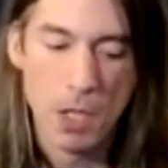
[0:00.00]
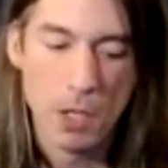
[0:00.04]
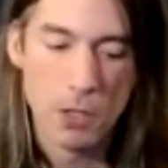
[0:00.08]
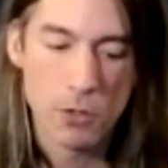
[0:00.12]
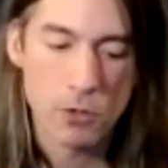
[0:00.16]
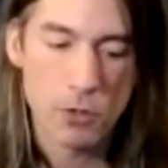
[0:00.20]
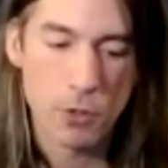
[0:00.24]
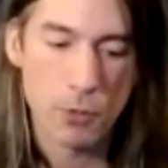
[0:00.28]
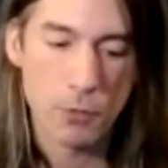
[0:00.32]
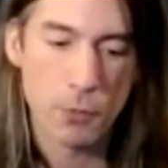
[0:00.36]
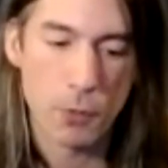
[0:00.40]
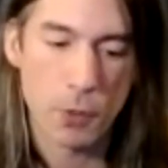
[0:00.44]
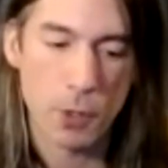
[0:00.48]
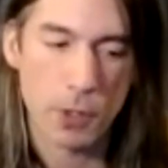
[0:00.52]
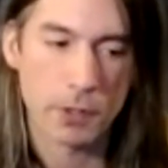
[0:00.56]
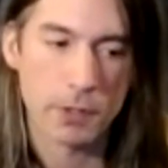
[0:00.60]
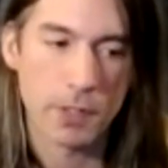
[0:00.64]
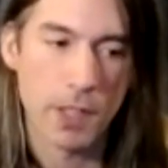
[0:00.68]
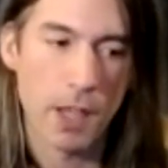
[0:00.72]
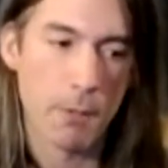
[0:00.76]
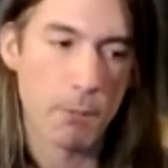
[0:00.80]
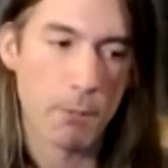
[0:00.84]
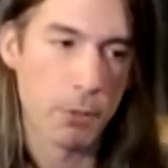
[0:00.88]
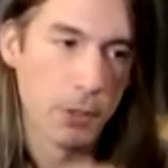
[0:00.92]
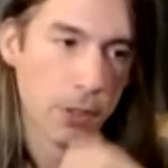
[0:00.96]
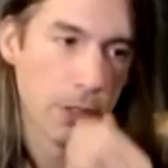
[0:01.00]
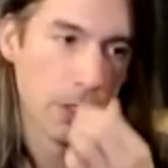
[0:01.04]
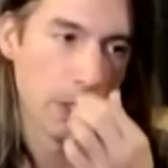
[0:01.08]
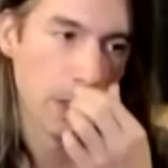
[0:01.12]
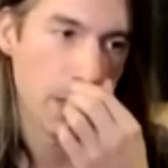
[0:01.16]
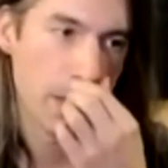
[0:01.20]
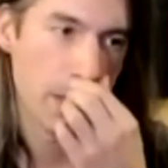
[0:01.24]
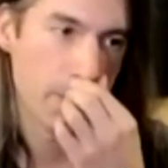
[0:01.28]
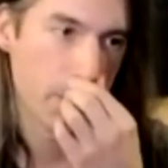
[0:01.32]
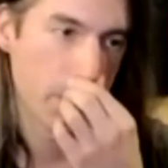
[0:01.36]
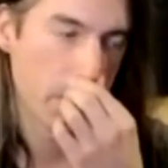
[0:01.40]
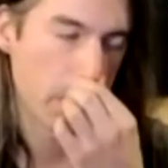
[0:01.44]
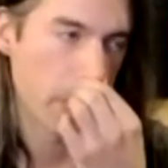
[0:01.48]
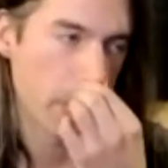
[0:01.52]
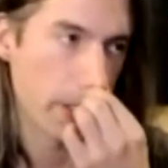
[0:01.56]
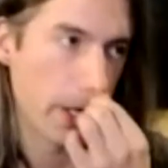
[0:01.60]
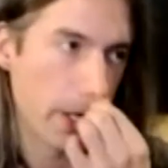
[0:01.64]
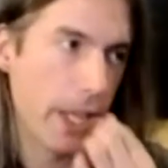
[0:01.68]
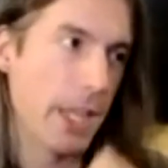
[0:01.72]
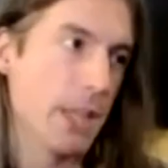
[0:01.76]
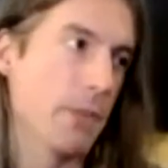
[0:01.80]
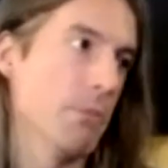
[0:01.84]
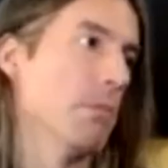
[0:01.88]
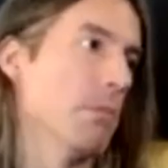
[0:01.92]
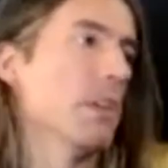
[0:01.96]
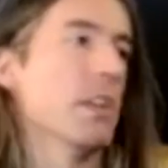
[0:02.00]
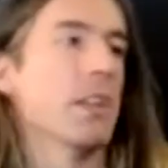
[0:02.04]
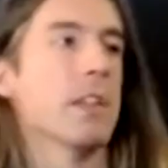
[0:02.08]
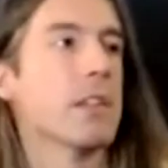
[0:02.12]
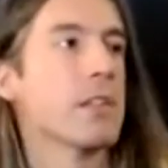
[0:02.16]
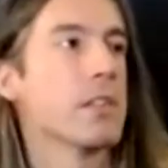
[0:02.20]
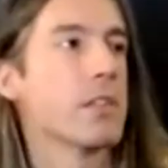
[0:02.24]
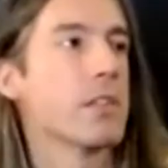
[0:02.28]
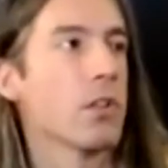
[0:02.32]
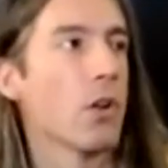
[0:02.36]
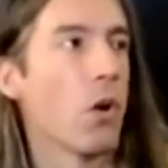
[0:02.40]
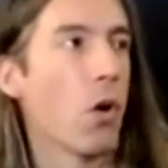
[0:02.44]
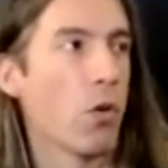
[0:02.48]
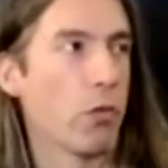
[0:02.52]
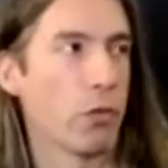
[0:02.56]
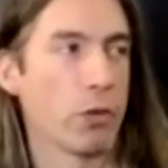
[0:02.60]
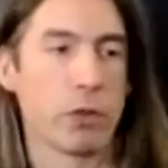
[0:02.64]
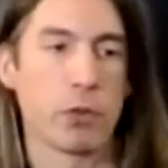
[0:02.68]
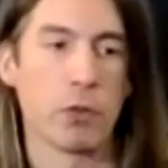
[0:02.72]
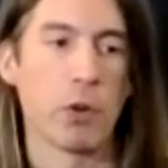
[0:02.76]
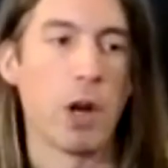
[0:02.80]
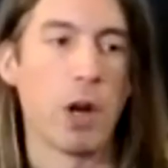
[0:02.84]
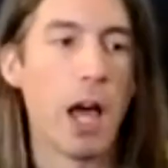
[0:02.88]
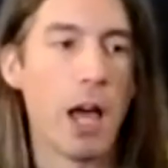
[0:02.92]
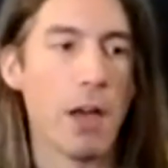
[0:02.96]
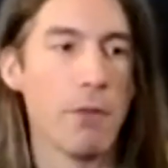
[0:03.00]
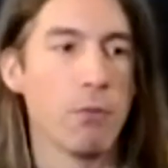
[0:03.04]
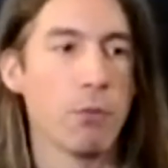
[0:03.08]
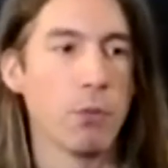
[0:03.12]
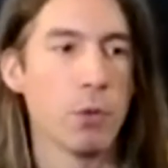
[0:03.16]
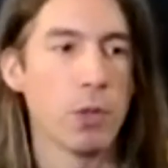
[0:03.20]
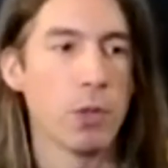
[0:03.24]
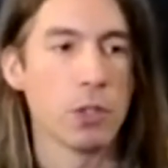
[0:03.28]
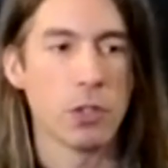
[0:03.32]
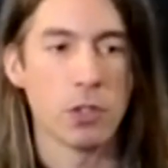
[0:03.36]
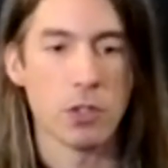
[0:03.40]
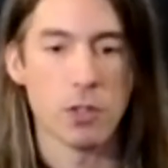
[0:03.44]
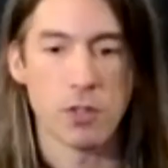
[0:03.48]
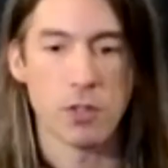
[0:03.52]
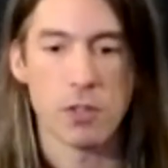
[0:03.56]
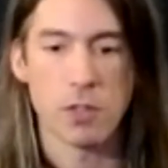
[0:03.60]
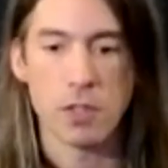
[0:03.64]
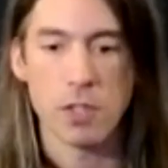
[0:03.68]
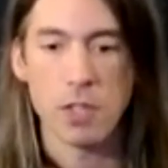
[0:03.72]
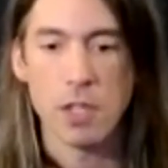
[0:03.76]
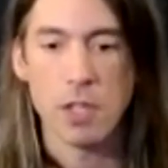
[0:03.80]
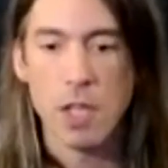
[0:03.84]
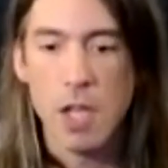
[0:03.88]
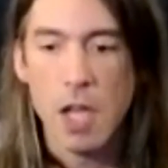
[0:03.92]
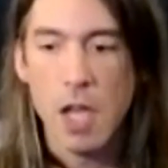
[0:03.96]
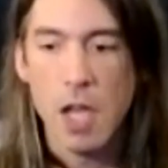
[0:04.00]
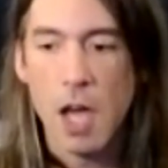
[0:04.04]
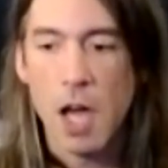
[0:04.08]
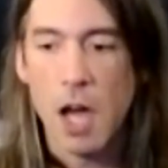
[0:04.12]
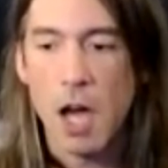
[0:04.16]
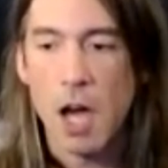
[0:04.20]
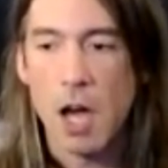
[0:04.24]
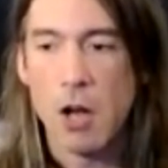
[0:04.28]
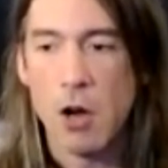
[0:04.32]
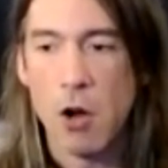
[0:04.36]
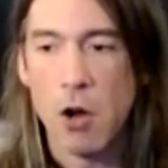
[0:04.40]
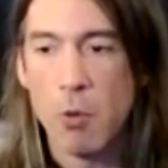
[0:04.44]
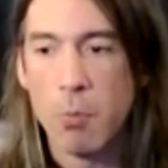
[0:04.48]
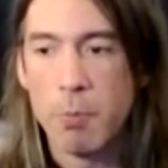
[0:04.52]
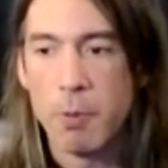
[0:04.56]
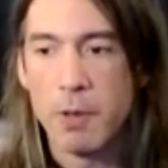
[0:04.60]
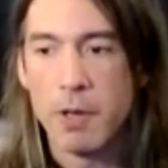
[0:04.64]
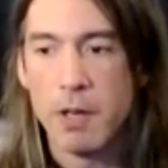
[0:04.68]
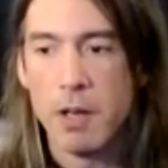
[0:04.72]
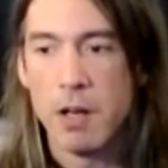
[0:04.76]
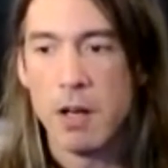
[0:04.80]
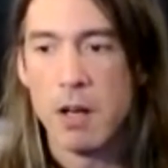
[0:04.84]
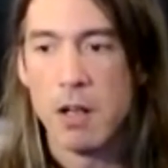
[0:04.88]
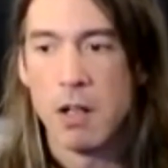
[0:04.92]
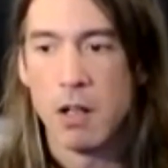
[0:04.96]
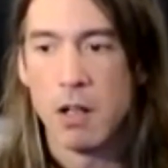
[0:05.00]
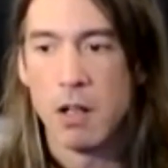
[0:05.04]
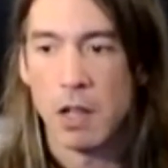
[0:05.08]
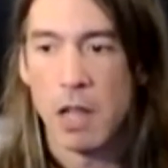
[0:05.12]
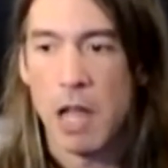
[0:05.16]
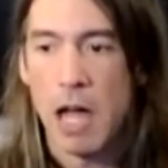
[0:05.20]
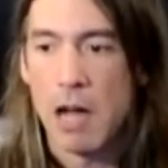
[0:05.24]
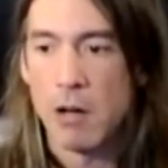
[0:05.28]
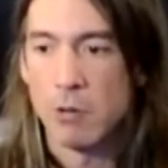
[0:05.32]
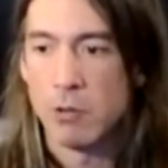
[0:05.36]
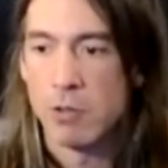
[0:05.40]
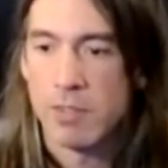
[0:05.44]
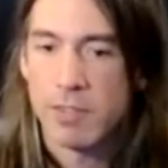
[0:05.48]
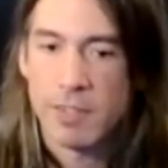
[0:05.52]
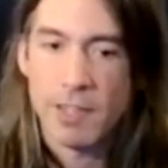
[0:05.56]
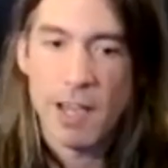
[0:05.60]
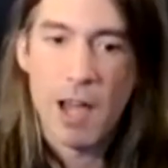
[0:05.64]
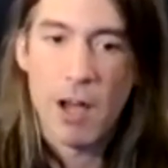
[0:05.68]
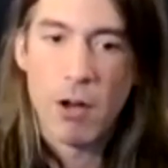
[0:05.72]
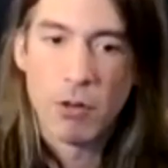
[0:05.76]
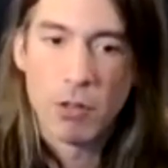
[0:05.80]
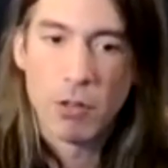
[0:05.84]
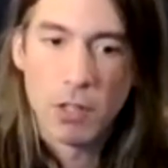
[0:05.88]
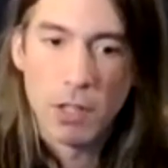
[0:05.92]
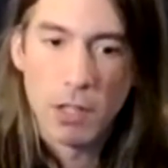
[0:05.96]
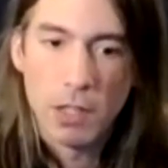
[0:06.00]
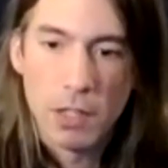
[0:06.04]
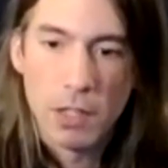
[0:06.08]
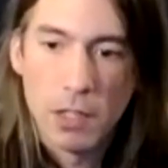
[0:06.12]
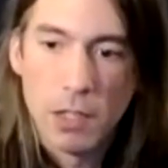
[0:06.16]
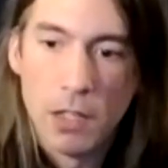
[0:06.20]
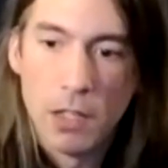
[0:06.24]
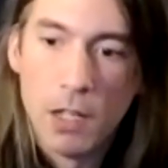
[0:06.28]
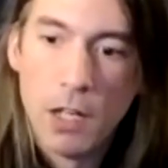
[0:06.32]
So for example, if our aim is overdrive, which is an open, loud sound,